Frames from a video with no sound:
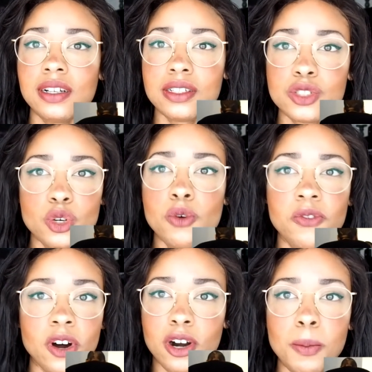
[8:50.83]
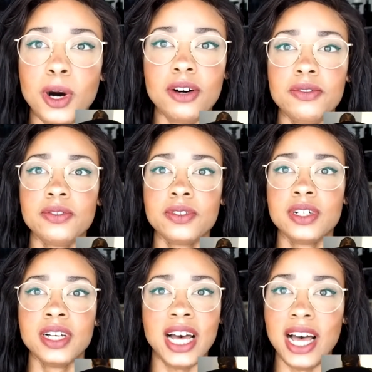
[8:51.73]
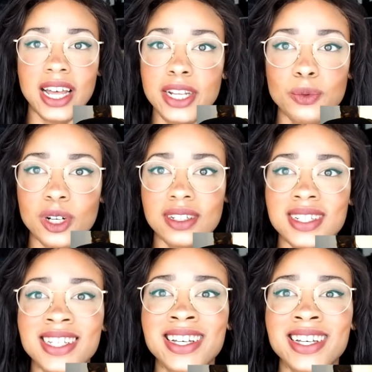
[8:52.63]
so far above anyone